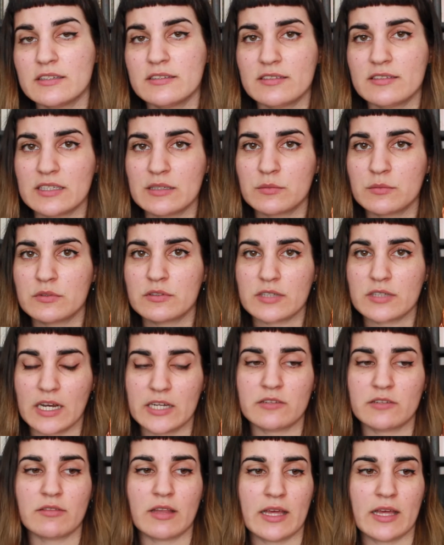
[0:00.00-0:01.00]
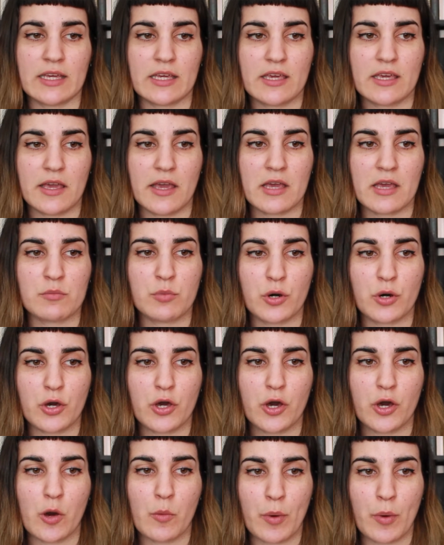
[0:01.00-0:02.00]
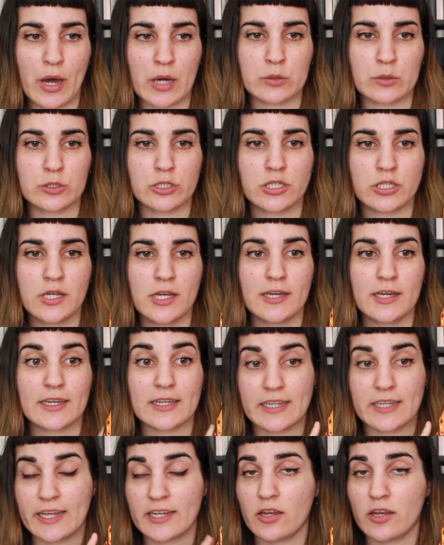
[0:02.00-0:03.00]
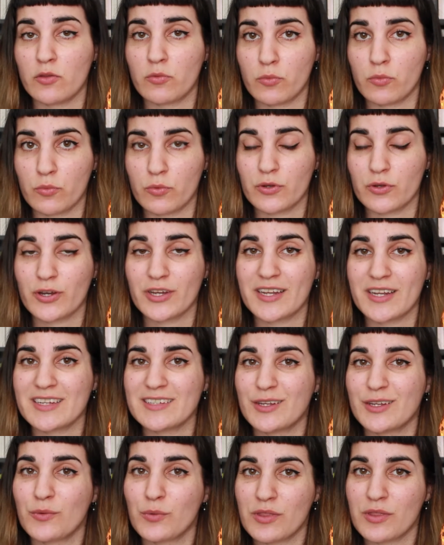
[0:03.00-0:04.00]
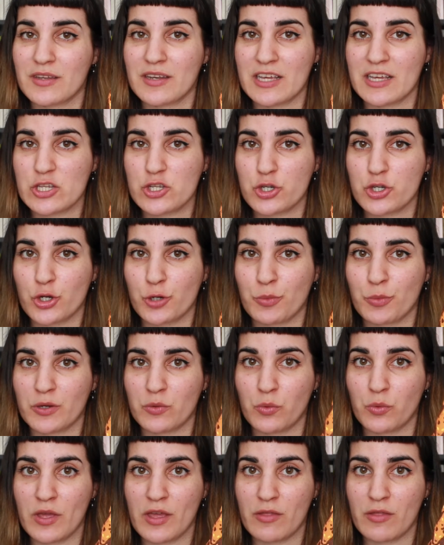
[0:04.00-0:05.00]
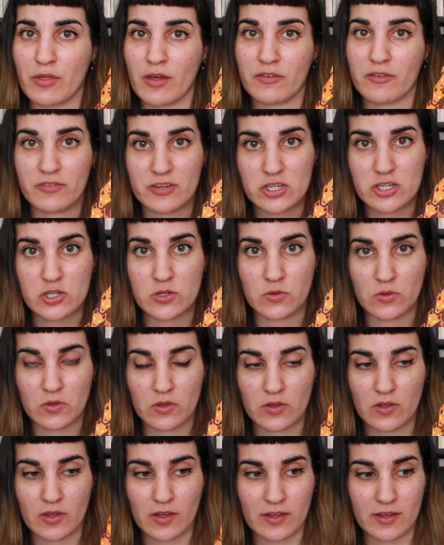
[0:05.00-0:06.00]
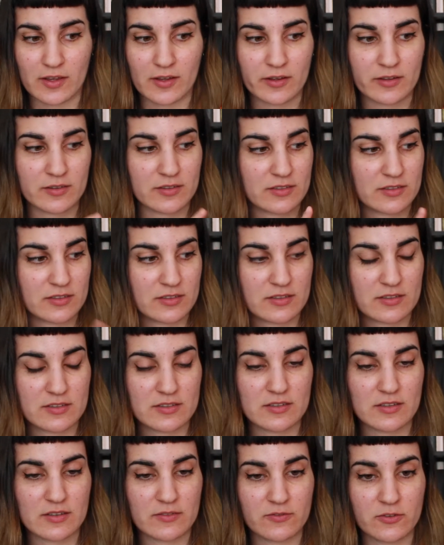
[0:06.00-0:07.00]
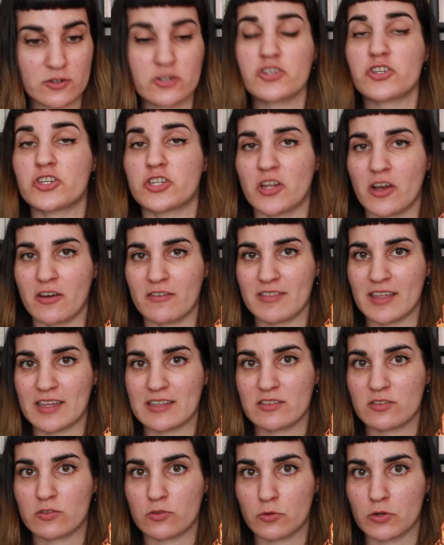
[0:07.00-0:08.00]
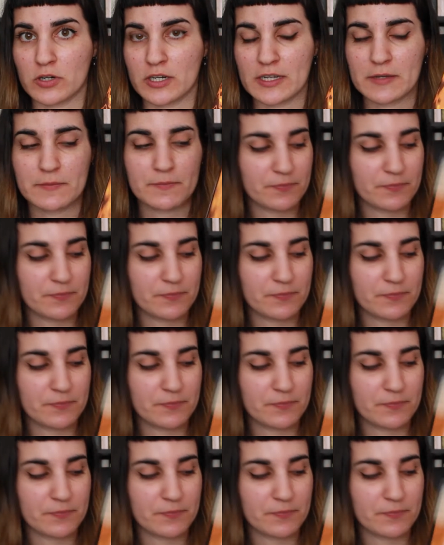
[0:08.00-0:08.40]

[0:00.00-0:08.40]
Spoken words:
seems kind of like a book about connecting with nature, but with a fiction version of that story.